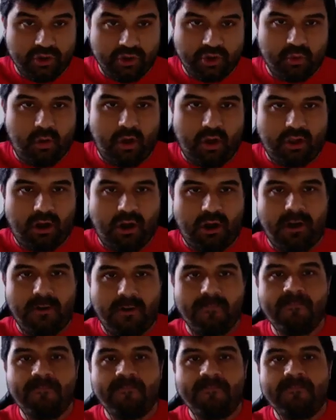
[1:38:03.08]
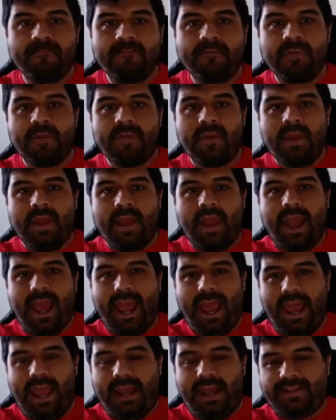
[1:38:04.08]
as you all are.
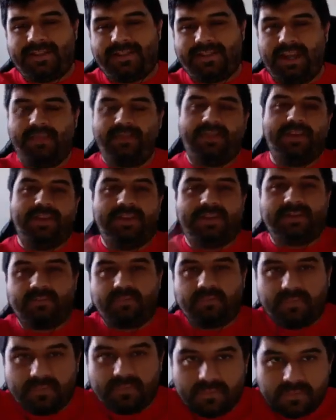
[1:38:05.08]
And it's got this